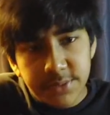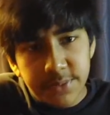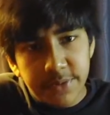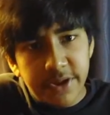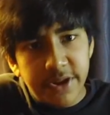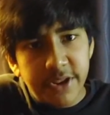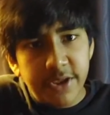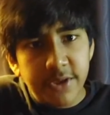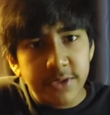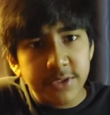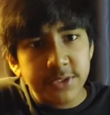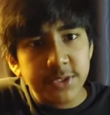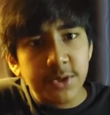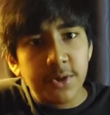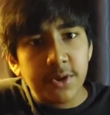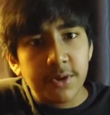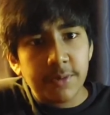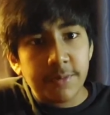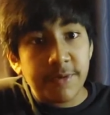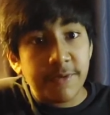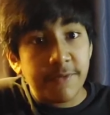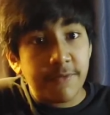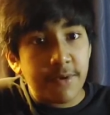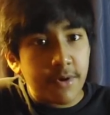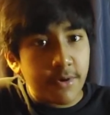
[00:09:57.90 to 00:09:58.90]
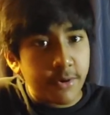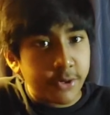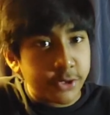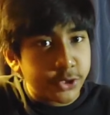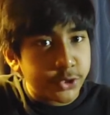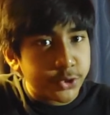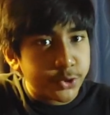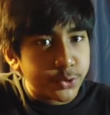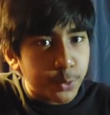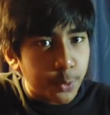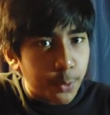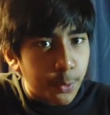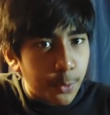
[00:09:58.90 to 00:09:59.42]
video is going to be very
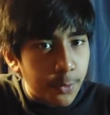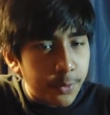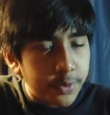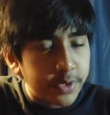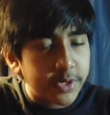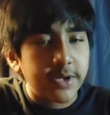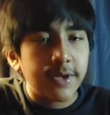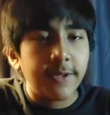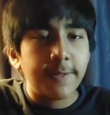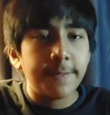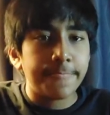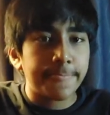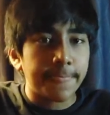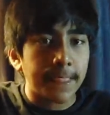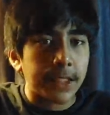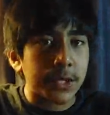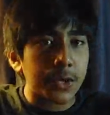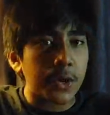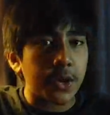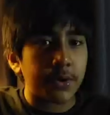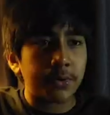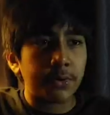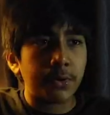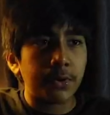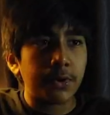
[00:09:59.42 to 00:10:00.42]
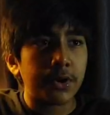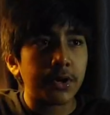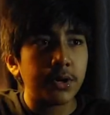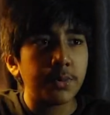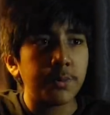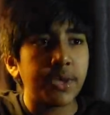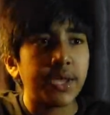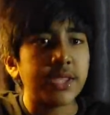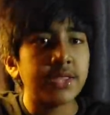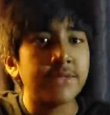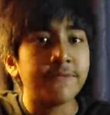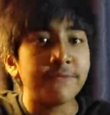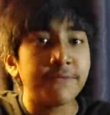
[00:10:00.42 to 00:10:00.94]
short, so I'm not going to
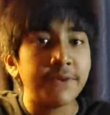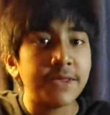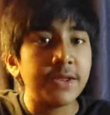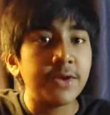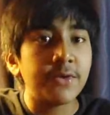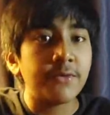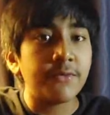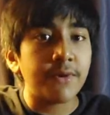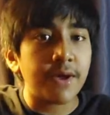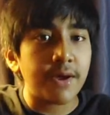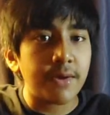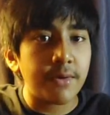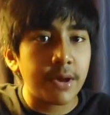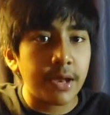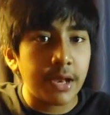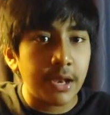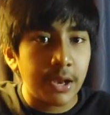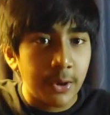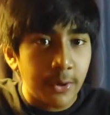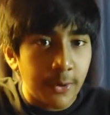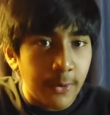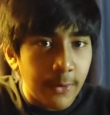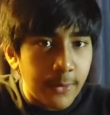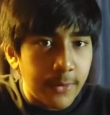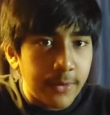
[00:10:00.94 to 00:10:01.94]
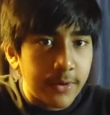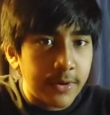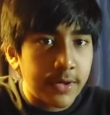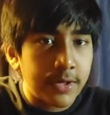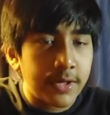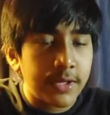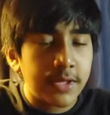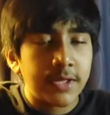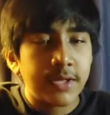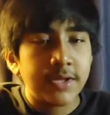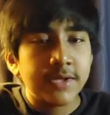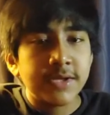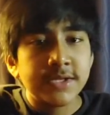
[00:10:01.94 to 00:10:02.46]
make the video very long.
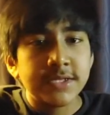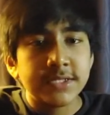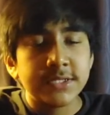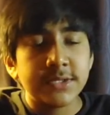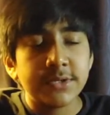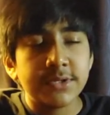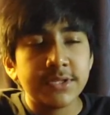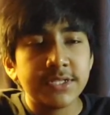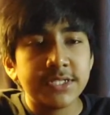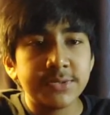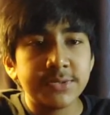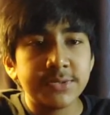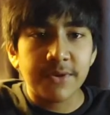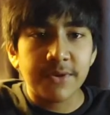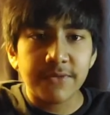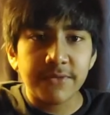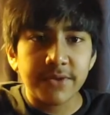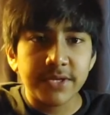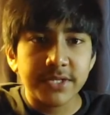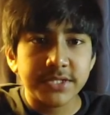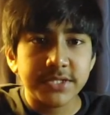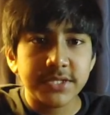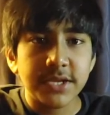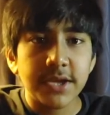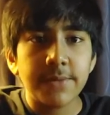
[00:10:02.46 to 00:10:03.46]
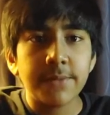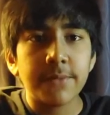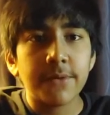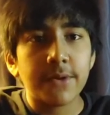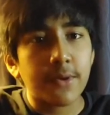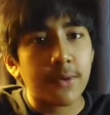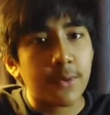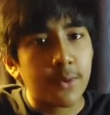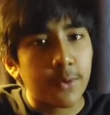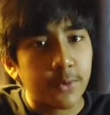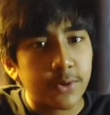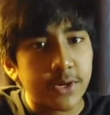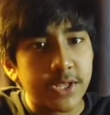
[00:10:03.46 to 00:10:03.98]
So this first time
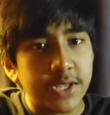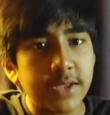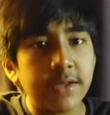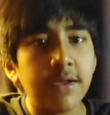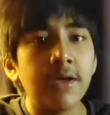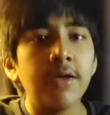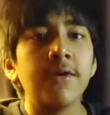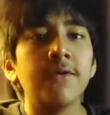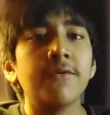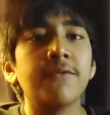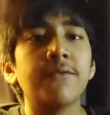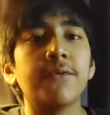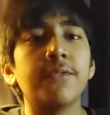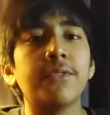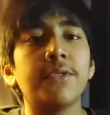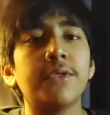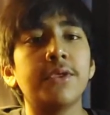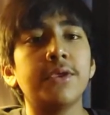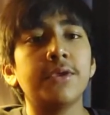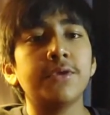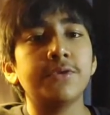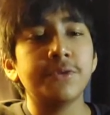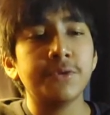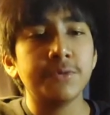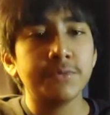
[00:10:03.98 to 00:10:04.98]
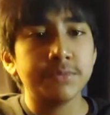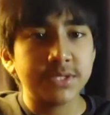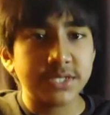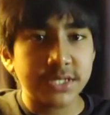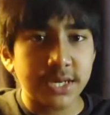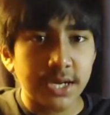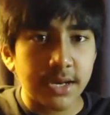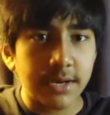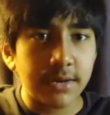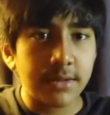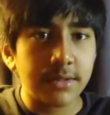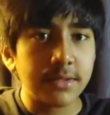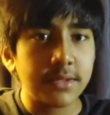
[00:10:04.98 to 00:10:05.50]
recording for the YouTube
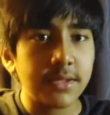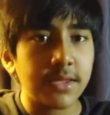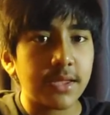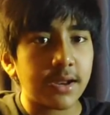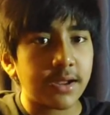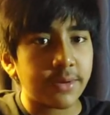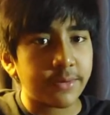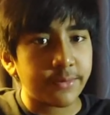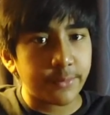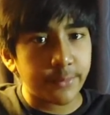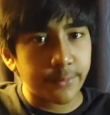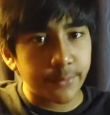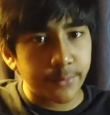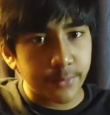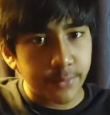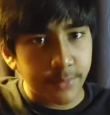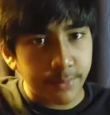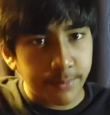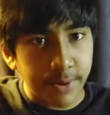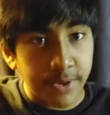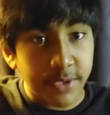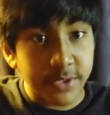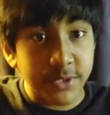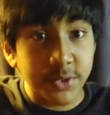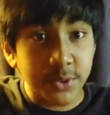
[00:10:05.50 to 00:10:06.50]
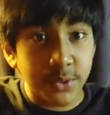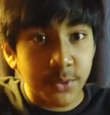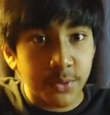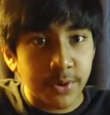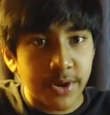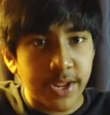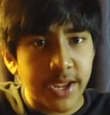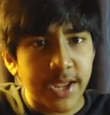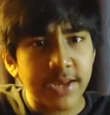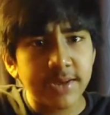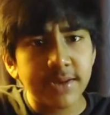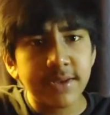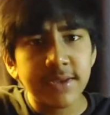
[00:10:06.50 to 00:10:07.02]
channel that I'm about to
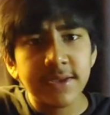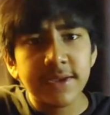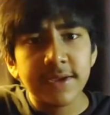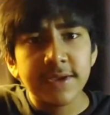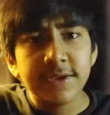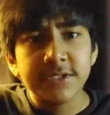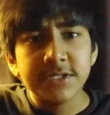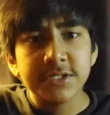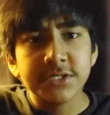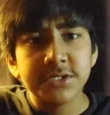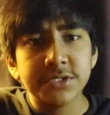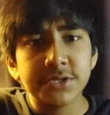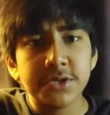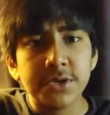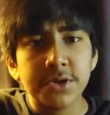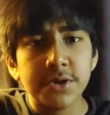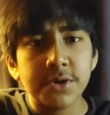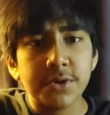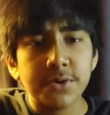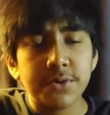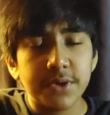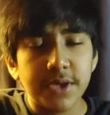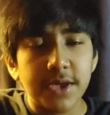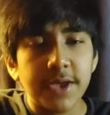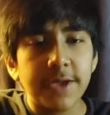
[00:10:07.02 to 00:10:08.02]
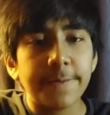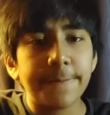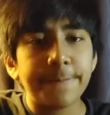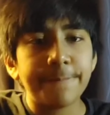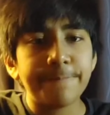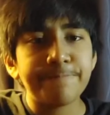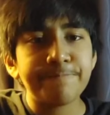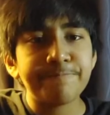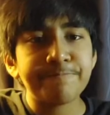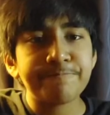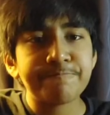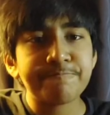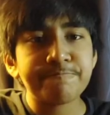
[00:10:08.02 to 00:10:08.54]
create. So yeah,
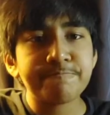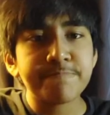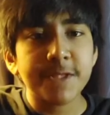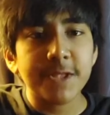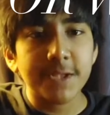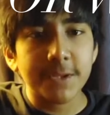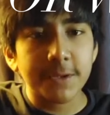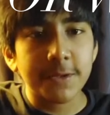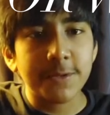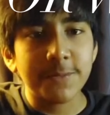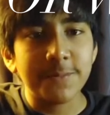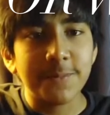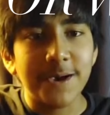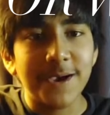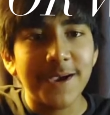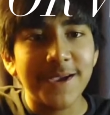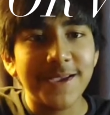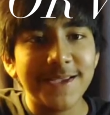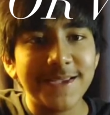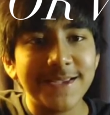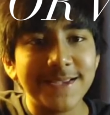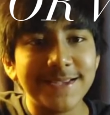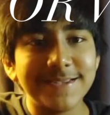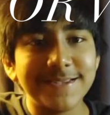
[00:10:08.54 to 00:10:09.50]
goodbye.